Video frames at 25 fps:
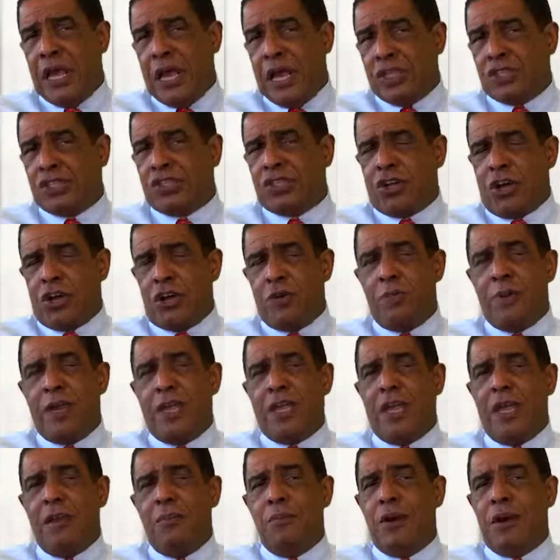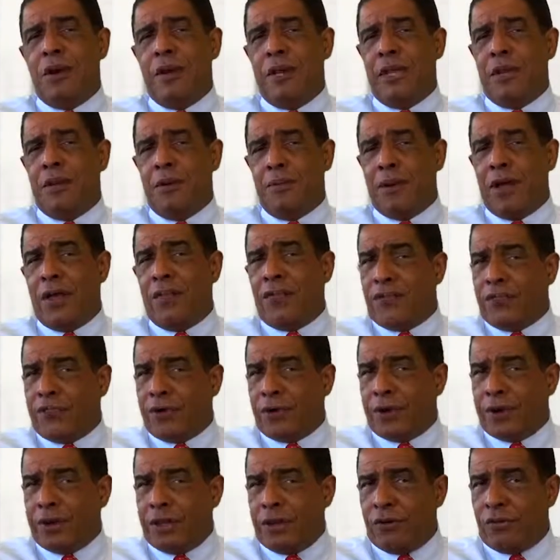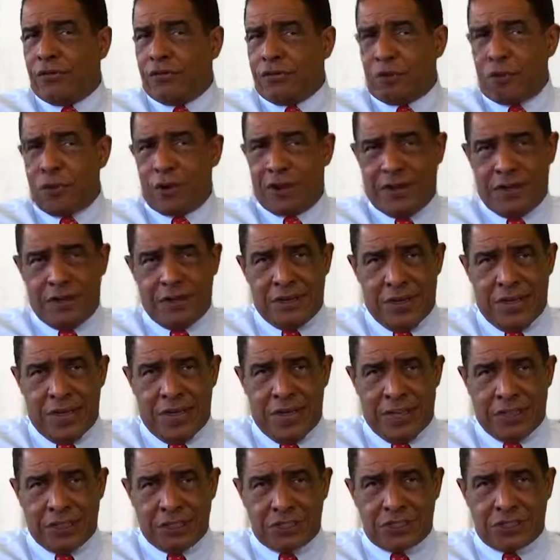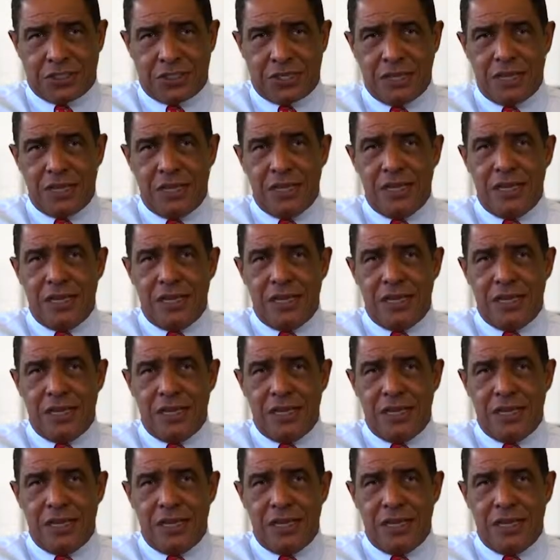and start making money in about 30 to 40 days.